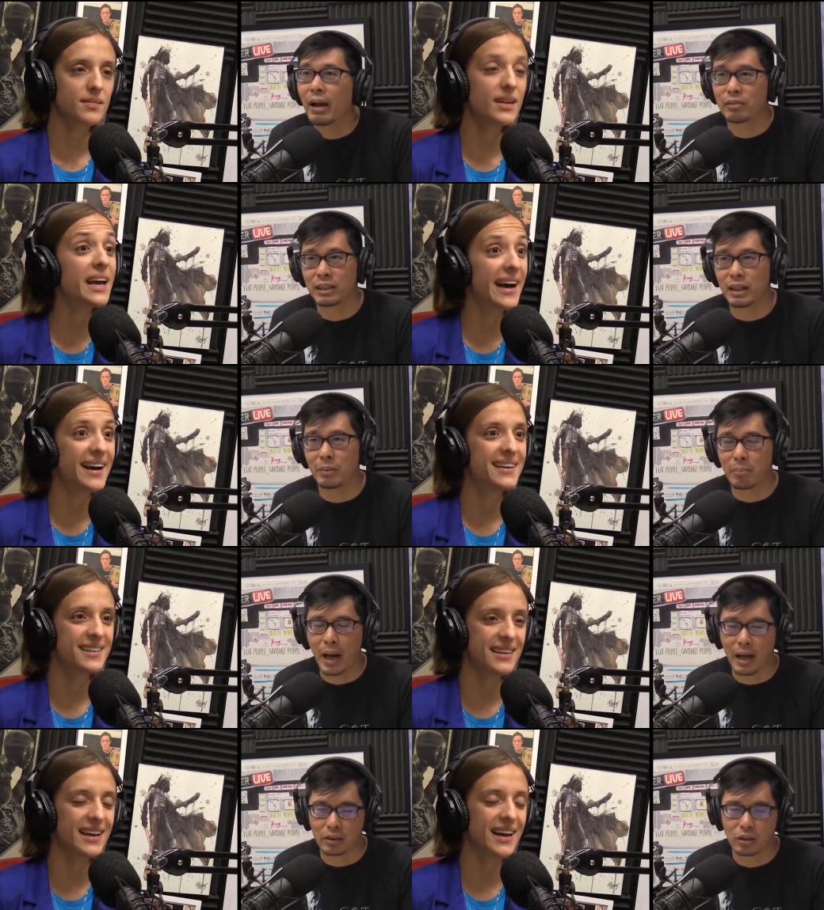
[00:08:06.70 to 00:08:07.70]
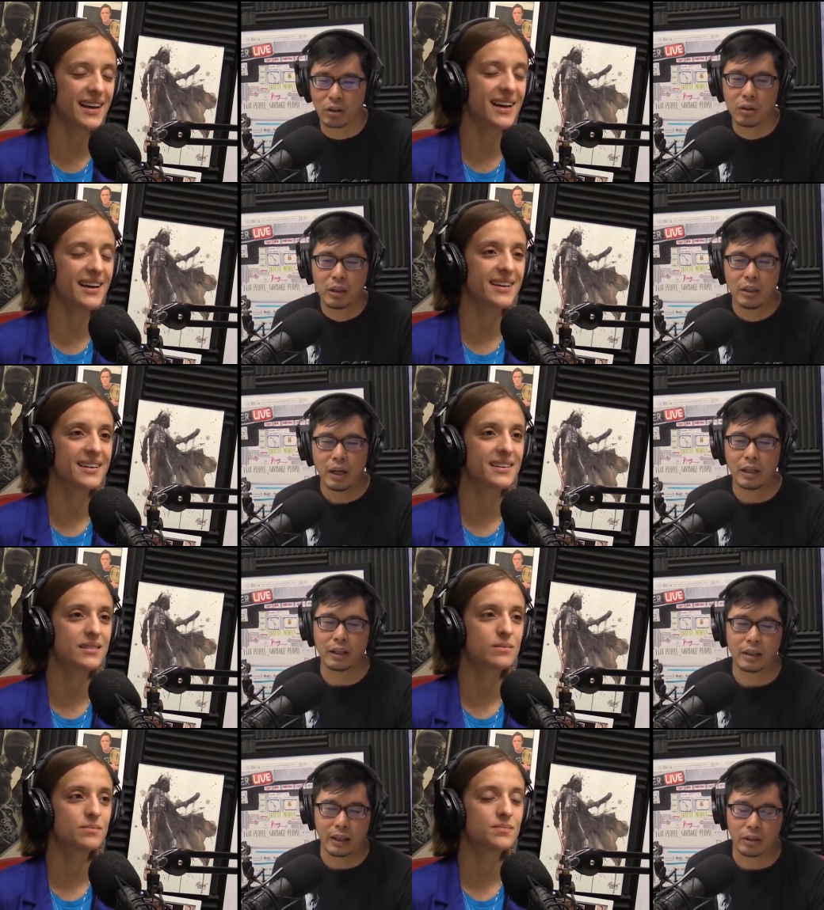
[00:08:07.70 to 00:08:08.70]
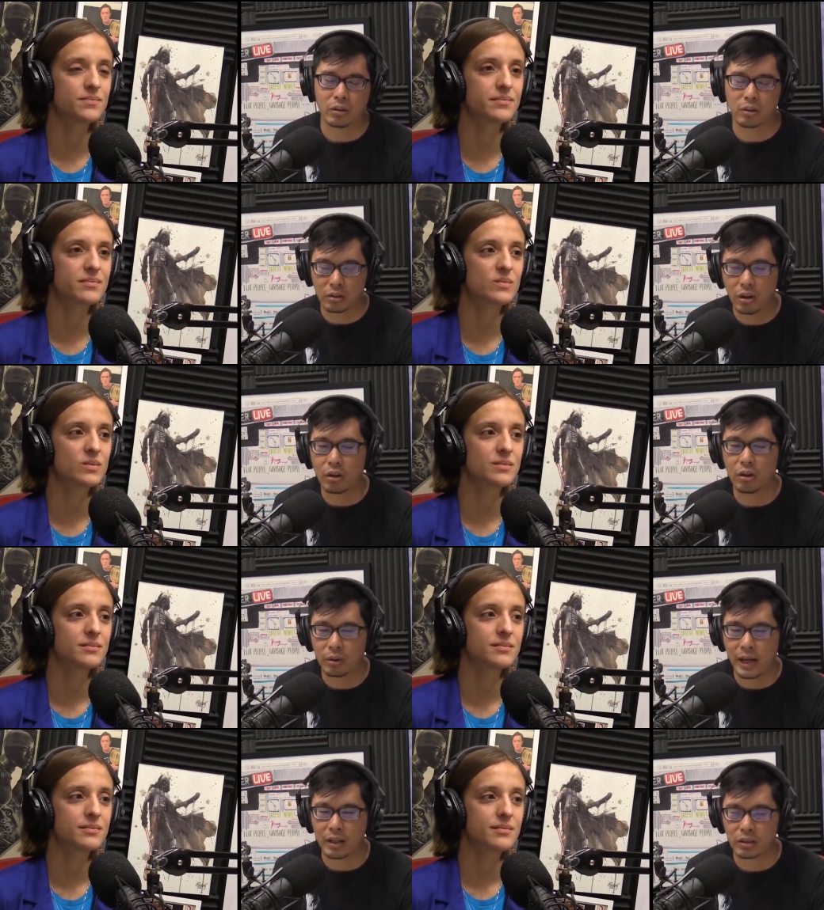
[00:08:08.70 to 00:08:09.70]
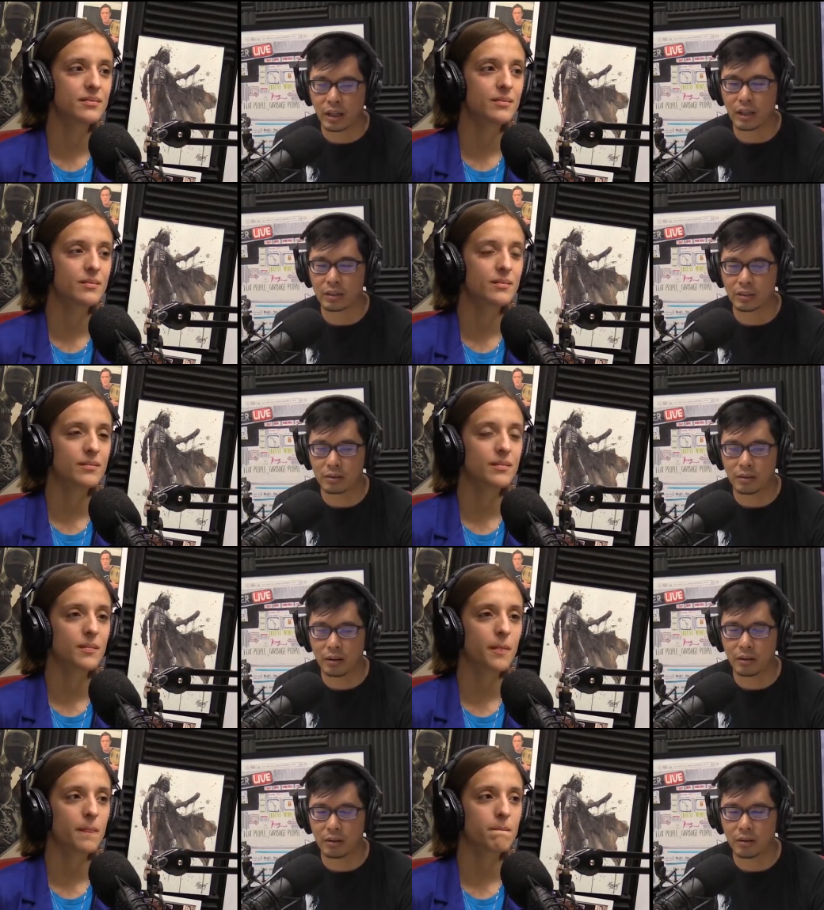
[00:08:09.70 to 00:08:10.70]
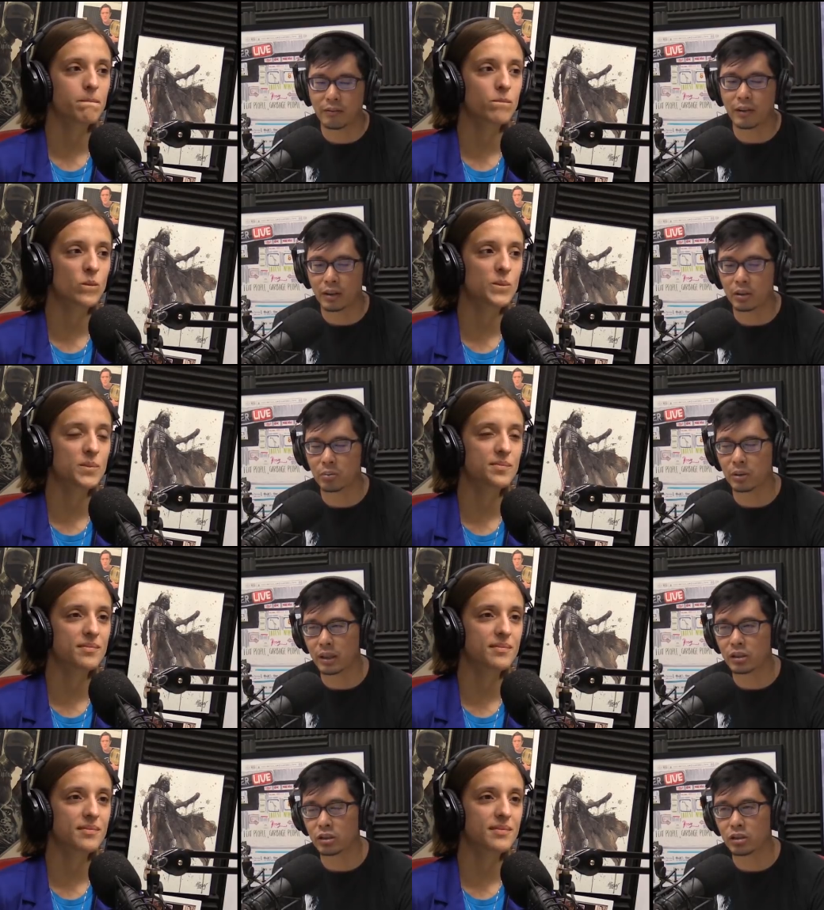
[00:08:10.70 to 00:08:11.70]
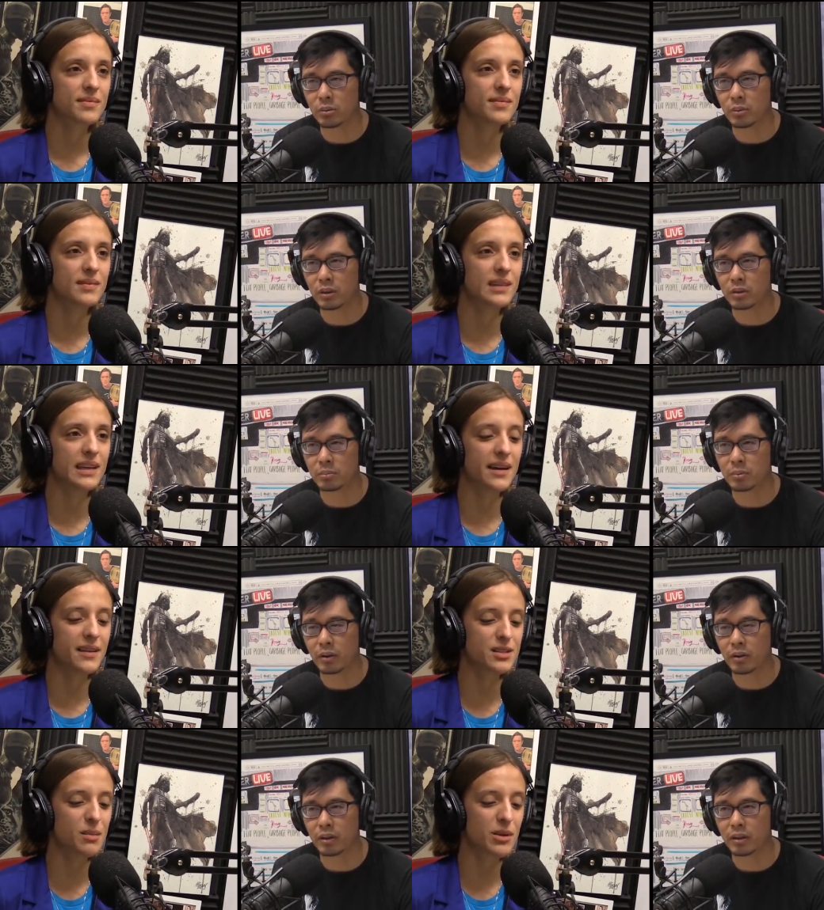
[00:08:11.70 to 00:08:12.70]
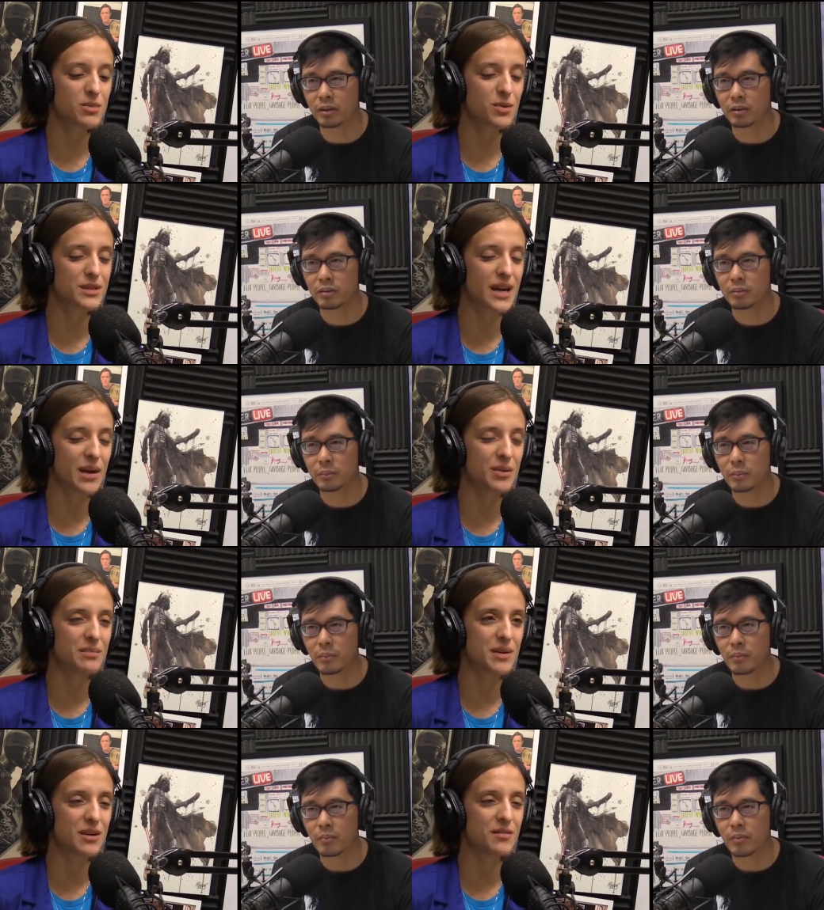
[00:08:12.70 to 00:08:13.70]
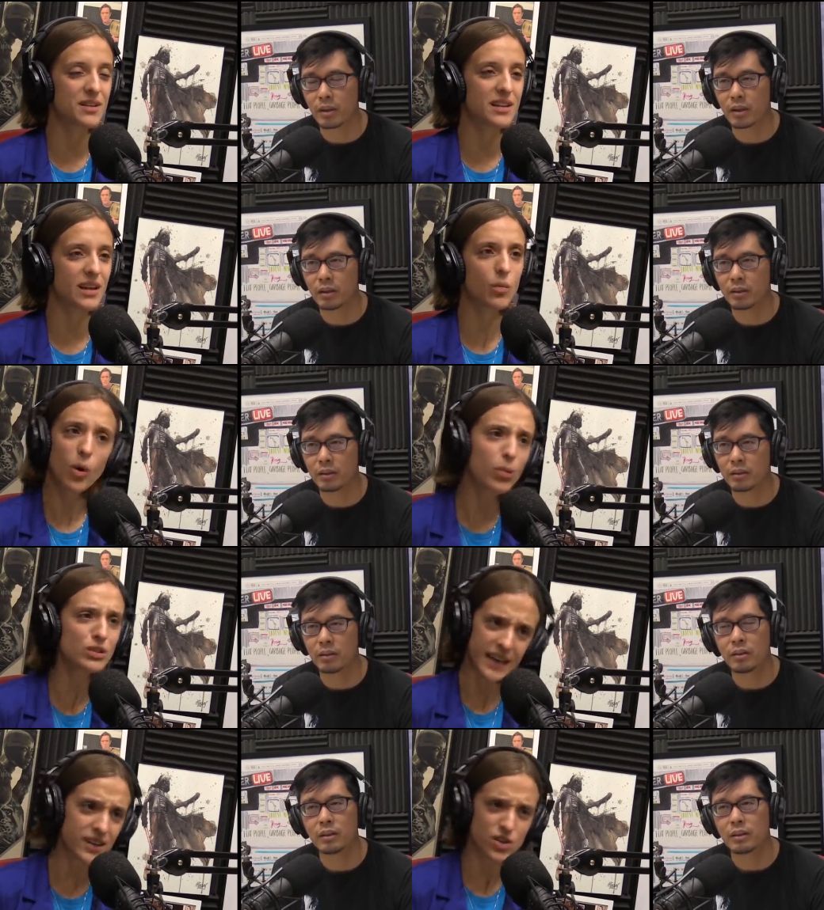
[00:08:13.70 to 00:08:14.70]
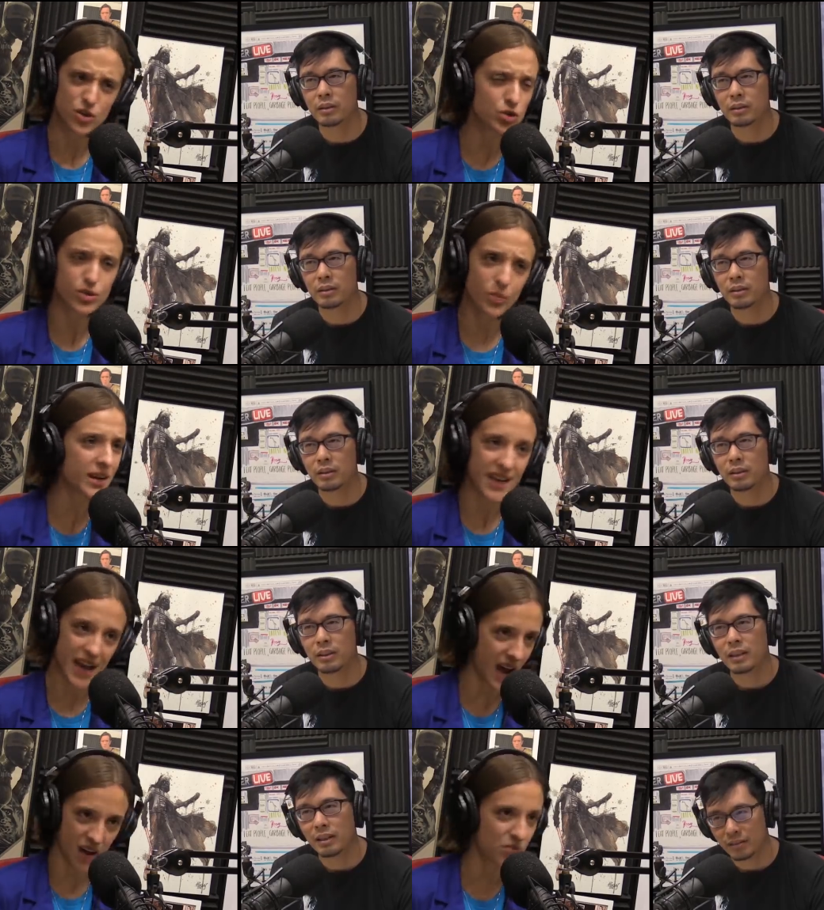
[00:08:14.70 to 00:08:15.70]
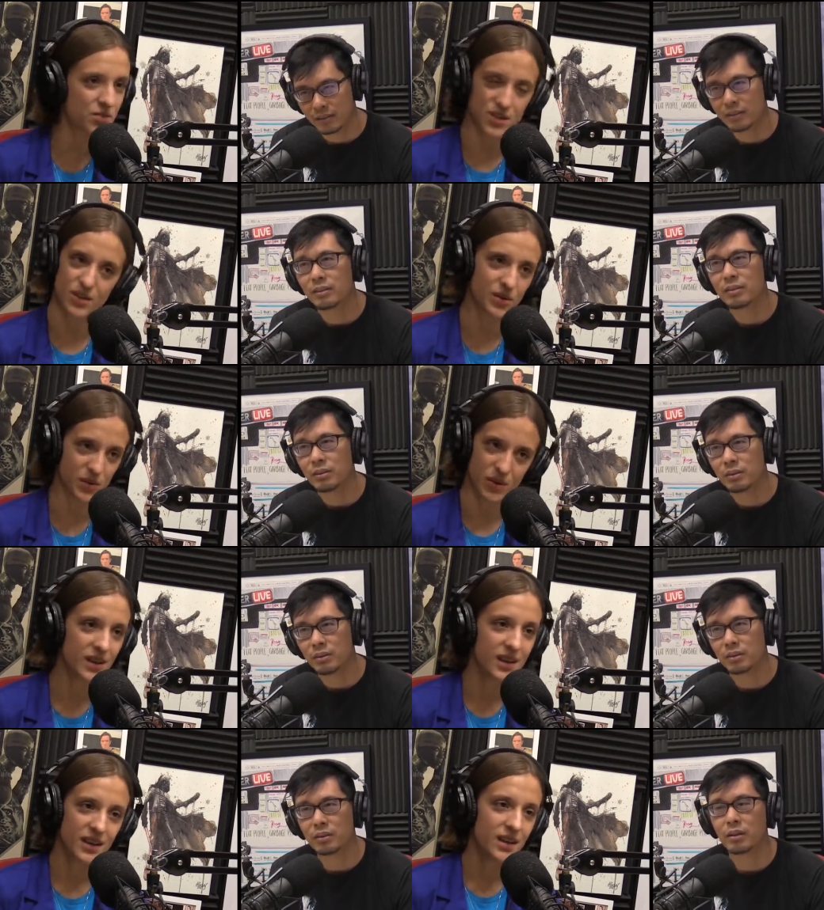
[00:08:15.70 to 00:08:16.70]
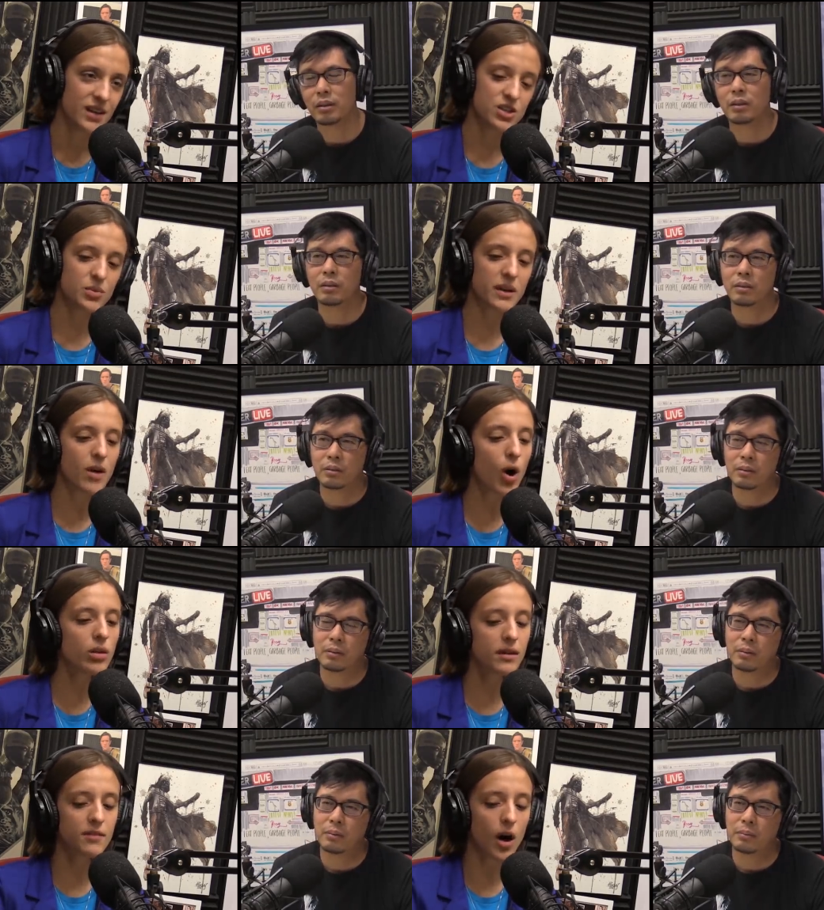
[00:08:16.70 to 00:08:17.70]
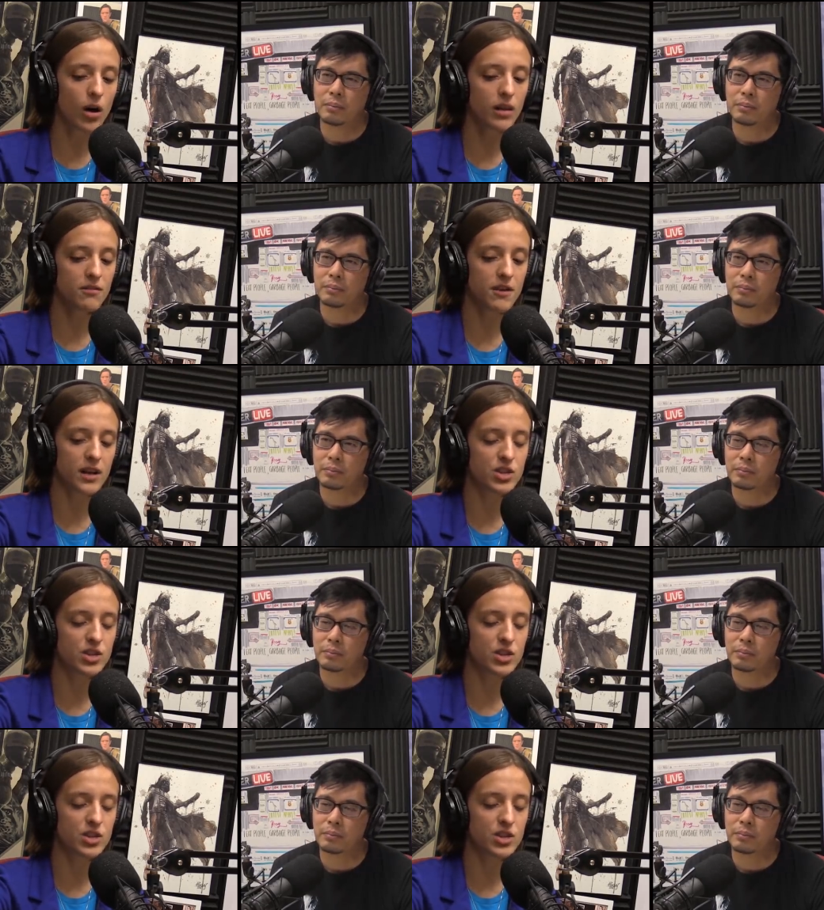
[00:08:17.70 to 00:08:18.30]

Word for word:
Speaker 1: have yeah. to get him back yeah, so yeah. and then later you learn no no he actually has a, a, a very good relationship with his yeah brother. that's a
Speaker 2: much more tywin pov like well we're lannister so we have to do whatever all of all of uh,